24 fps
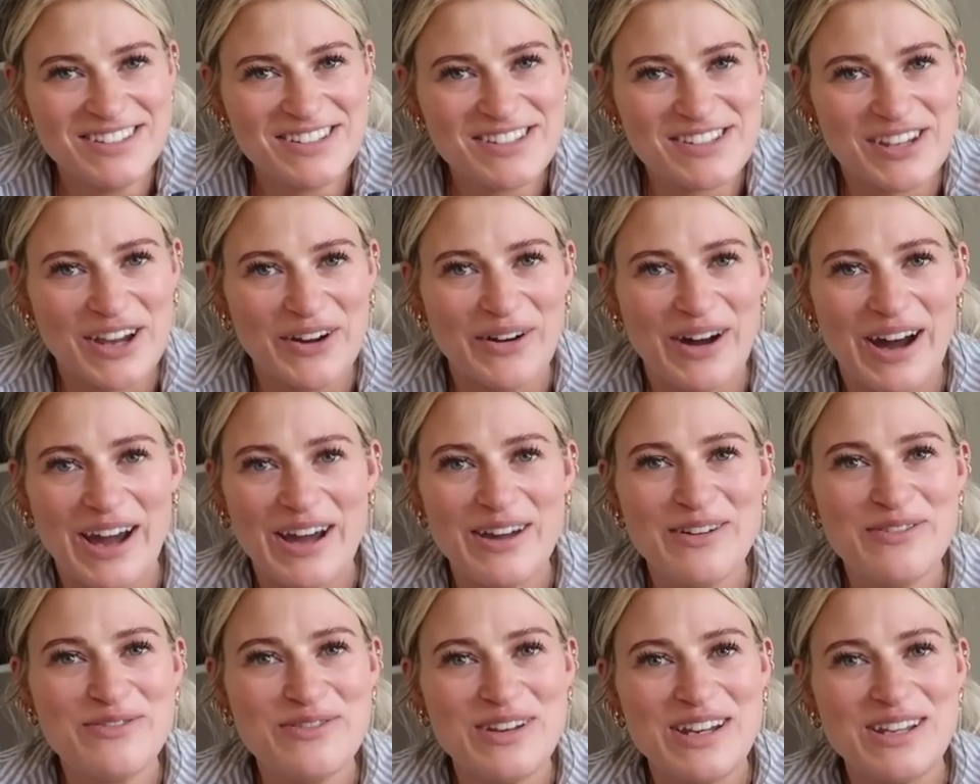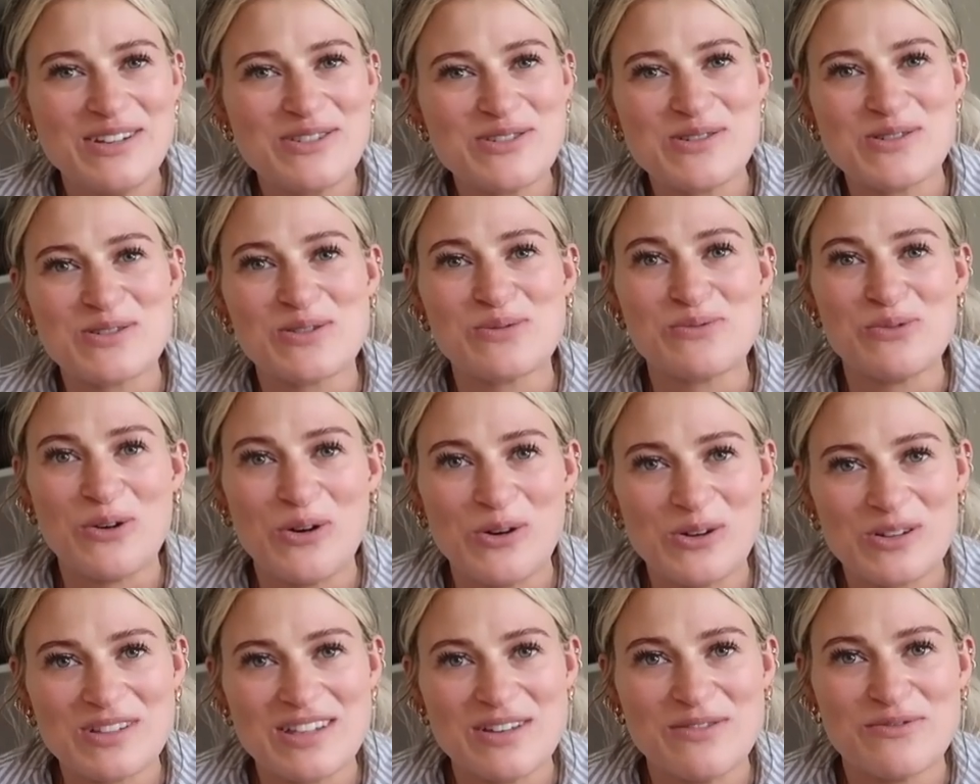So I have literally just
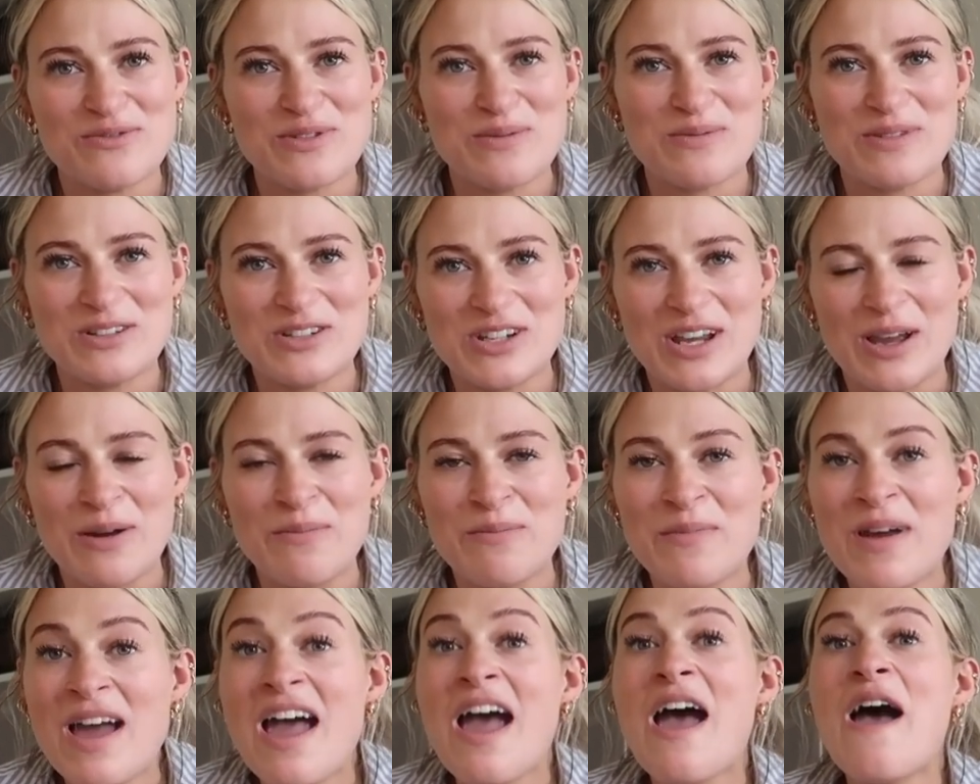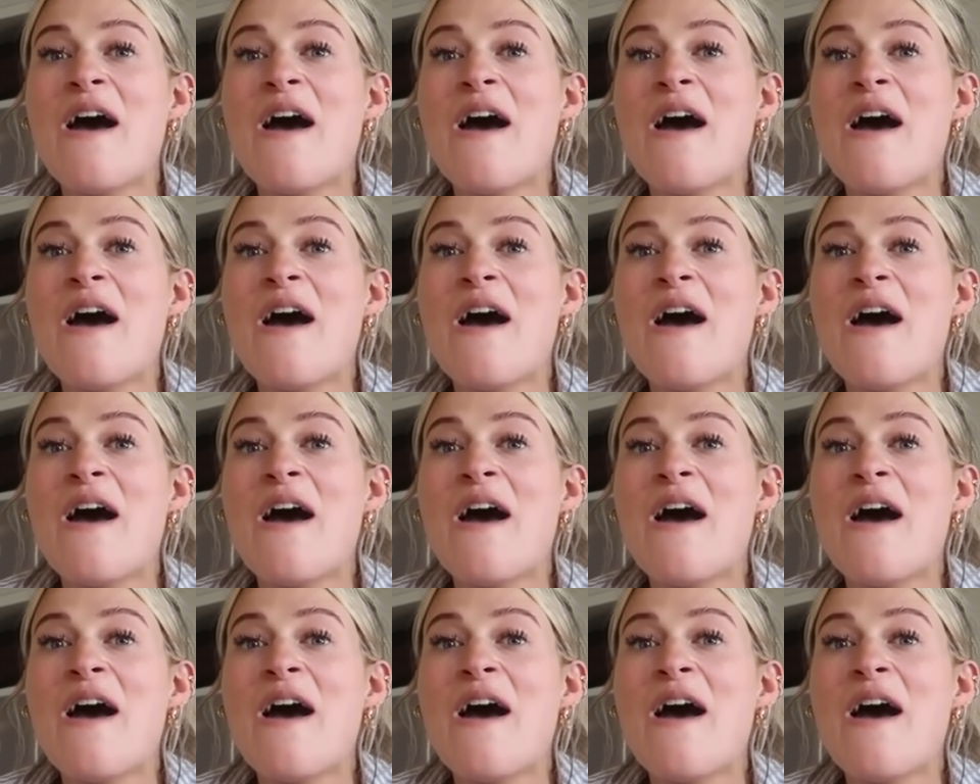walked in from the gym,